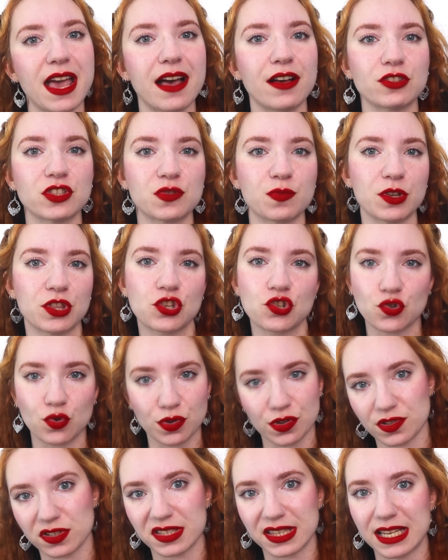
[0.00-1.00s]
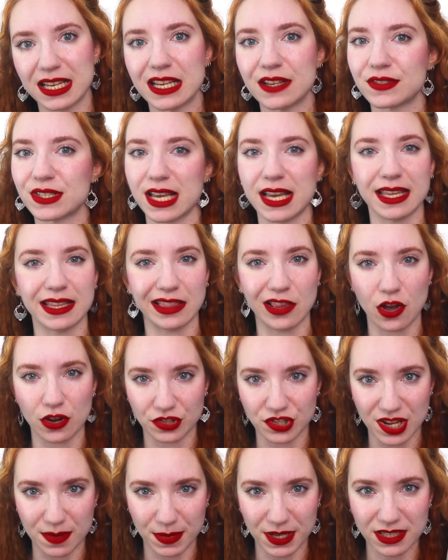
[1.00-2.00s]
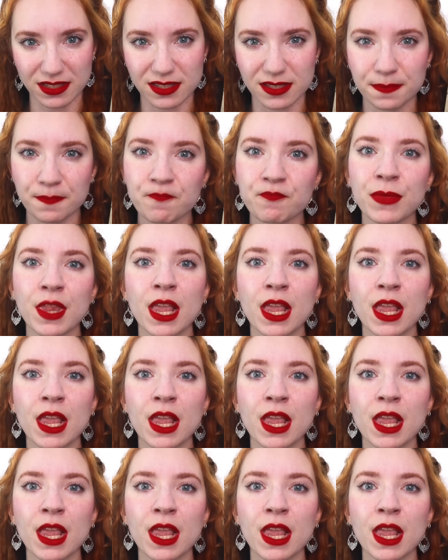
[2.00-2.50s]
gowns with shorter sleeves and long tippets.